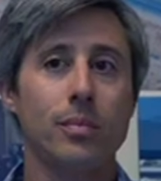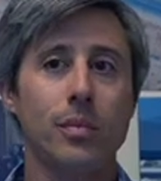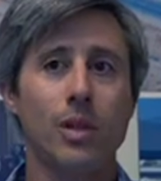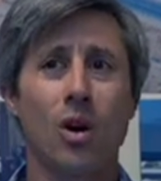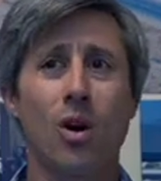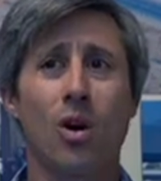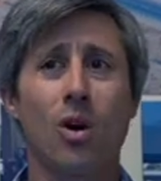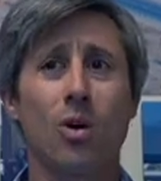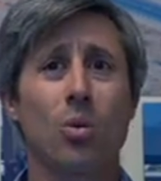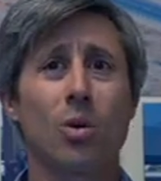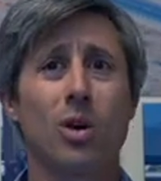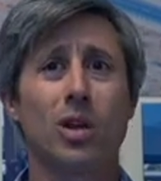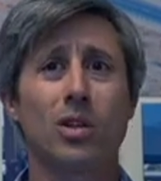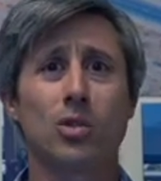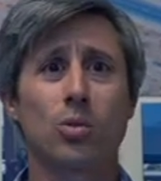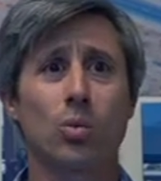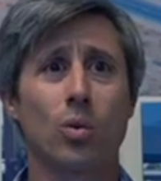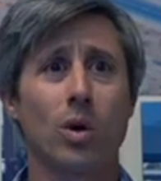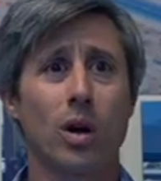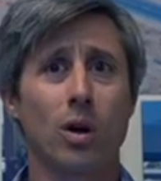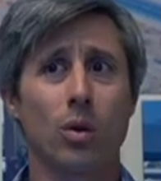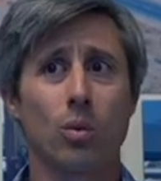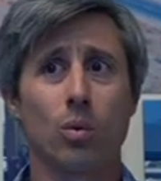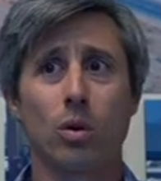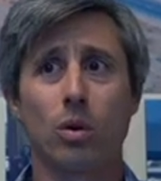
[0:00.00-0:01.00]
are ones
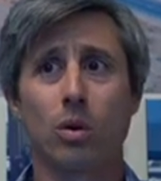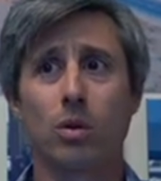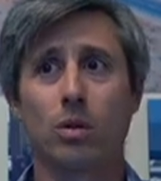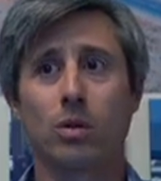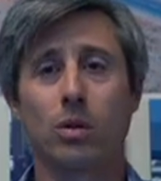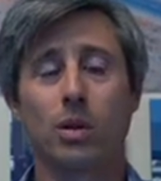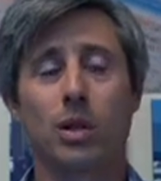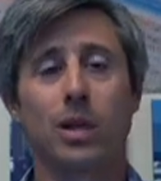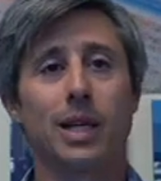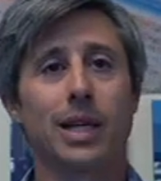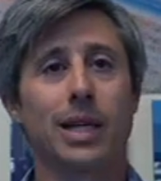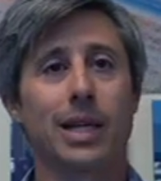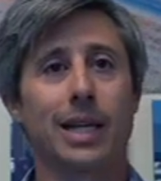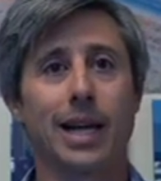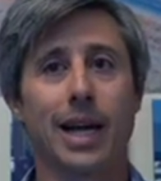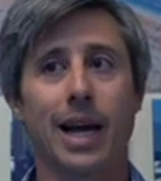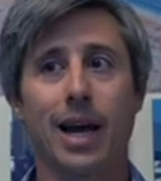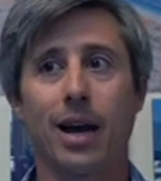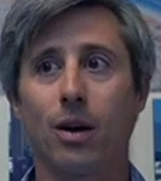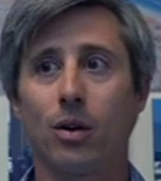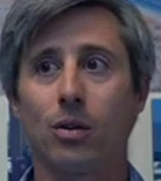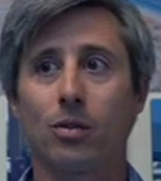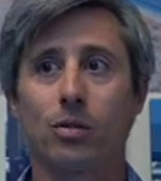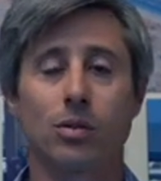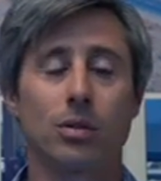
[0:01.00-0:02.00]
where we're cleaning
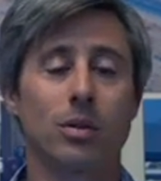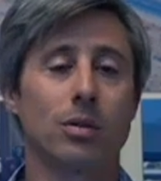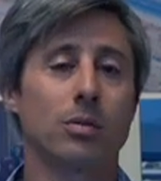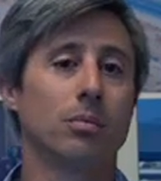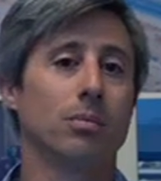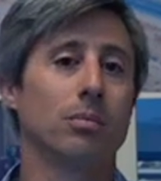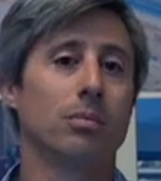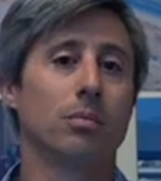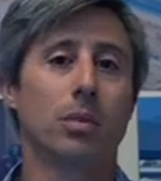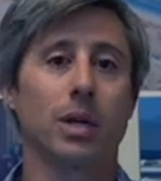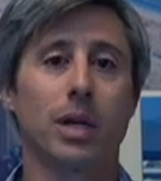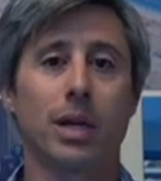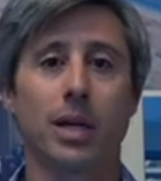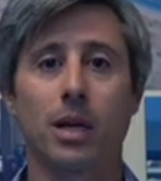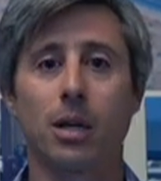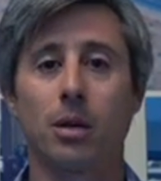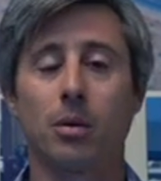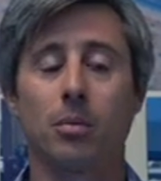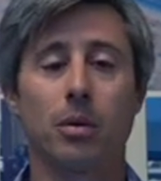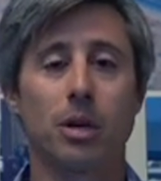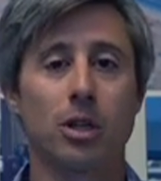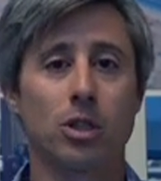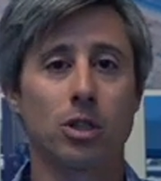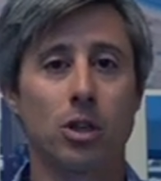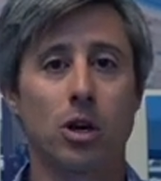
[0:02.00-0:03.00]
house and bringing in a
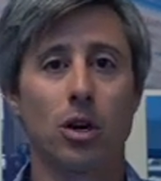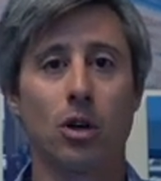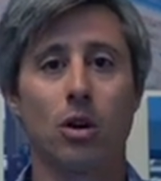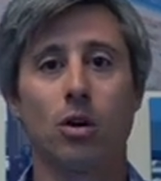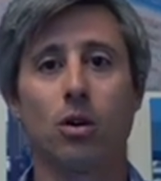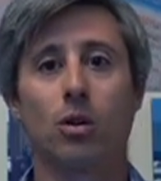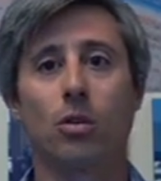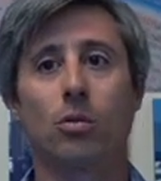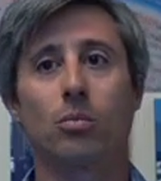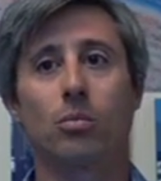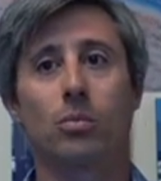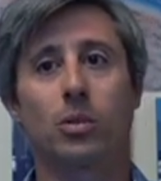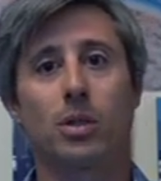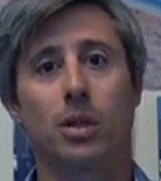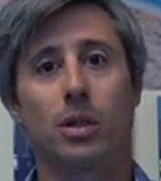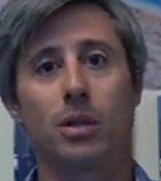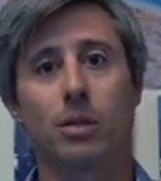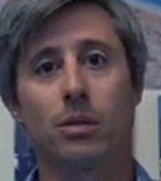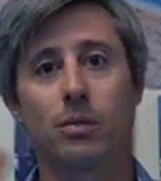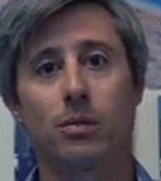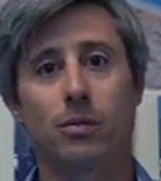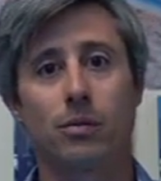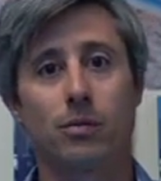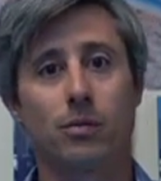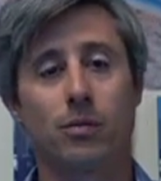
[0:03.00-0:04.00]
bunch of homes
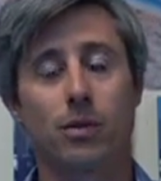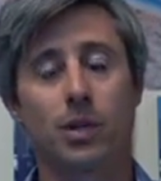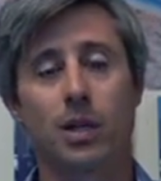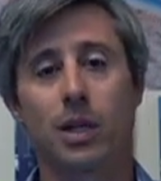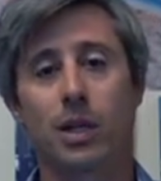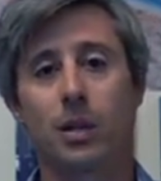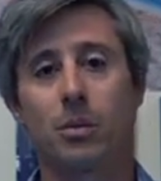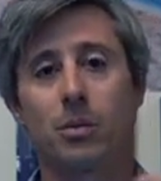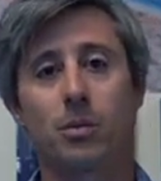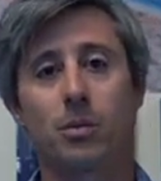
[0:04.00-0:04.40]
and filling up